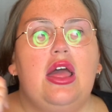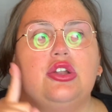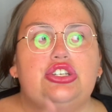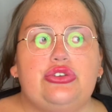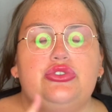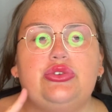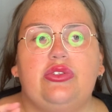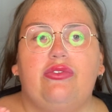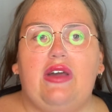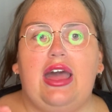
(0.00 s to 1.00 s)
due to the
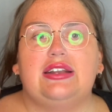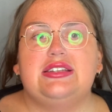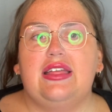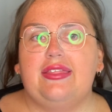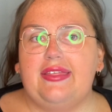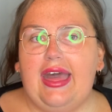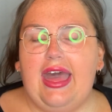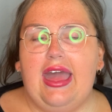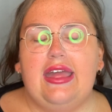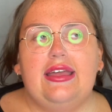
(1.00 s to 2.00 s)
fact
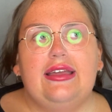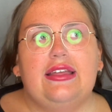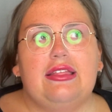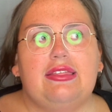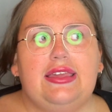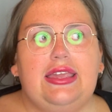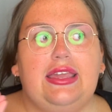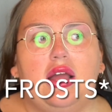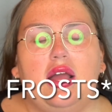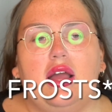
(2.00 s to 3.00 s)
that the